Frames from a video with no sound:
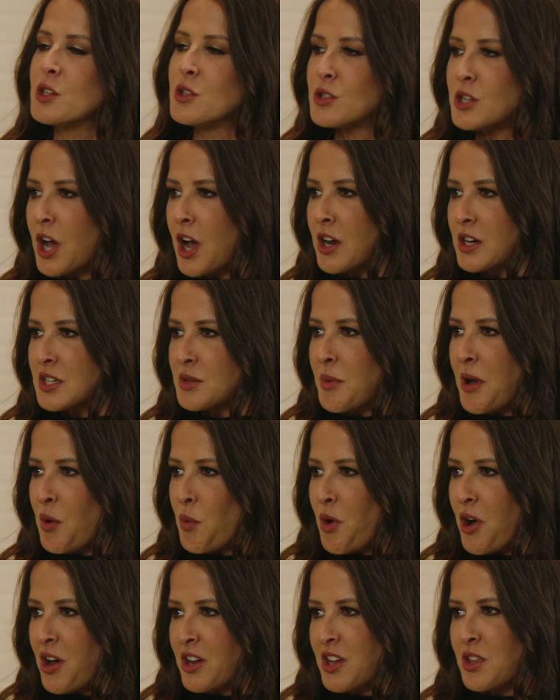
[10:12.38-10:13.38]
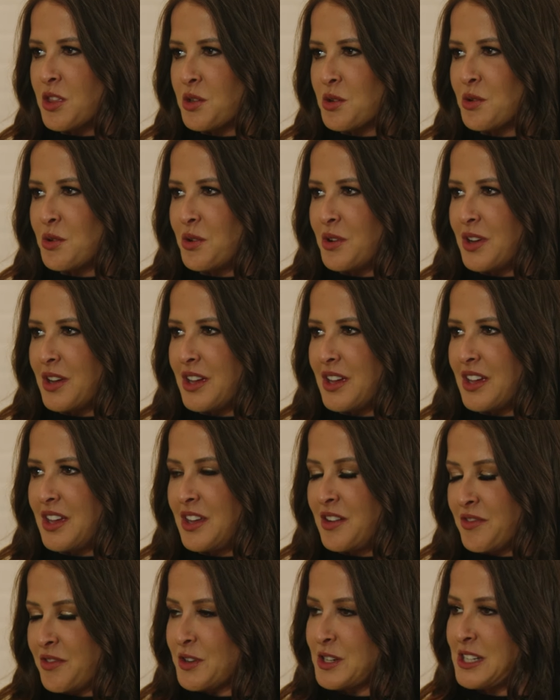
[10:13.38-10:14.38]
you talked about walking through
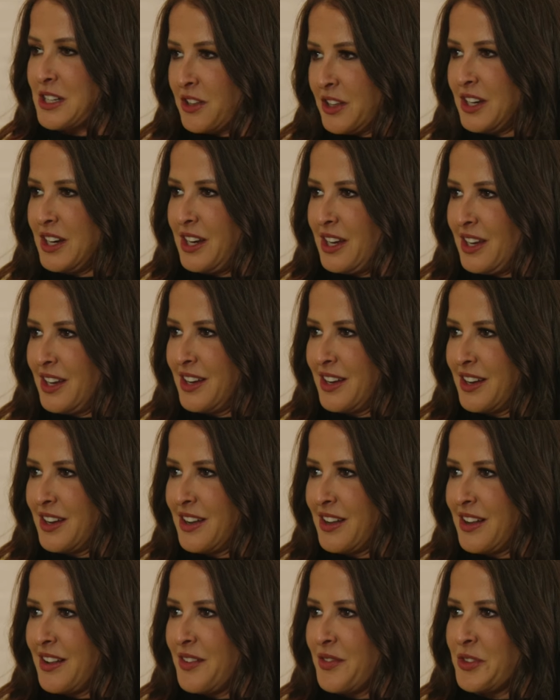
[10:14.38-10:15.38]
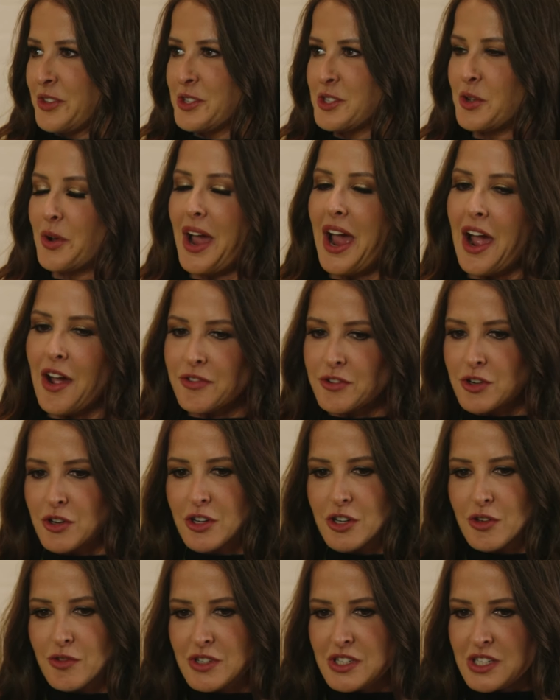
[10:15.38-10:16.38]
infertility. So
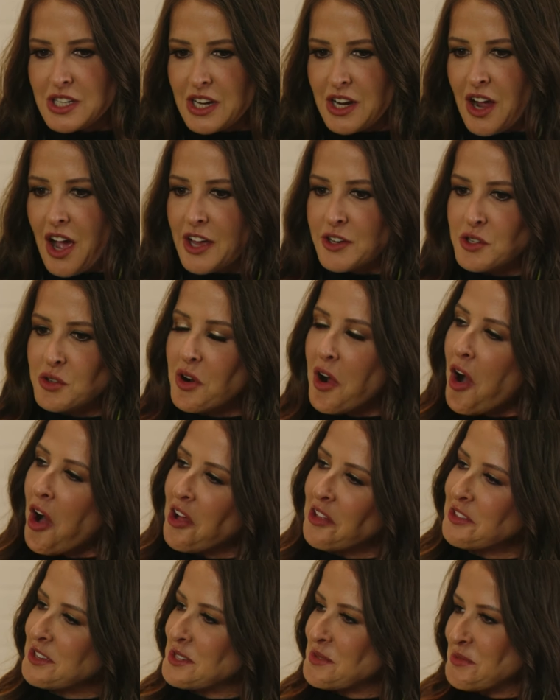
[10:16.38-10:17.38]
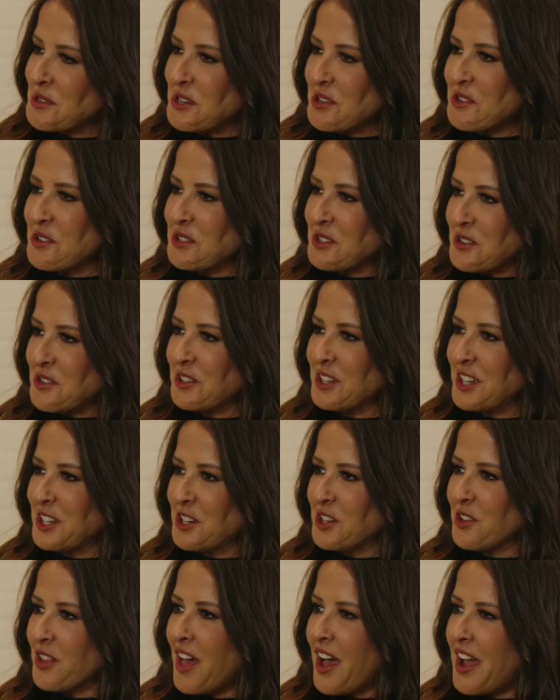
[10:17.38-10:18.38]
after you'd seen God do all these miracles early
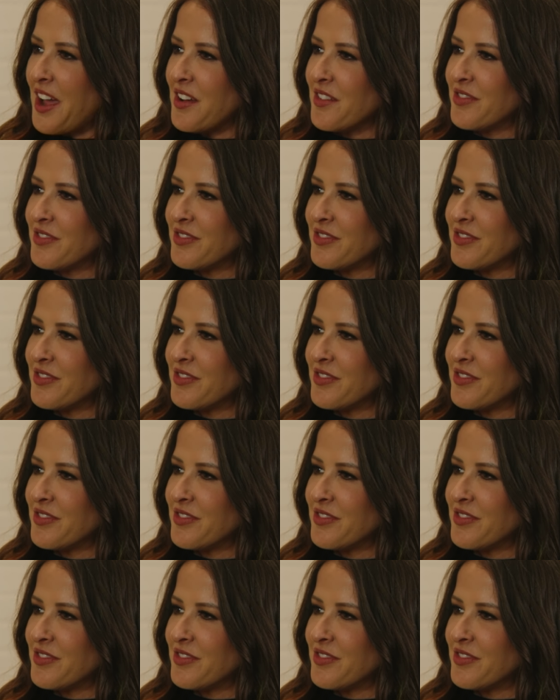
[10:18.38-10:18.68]
in your life,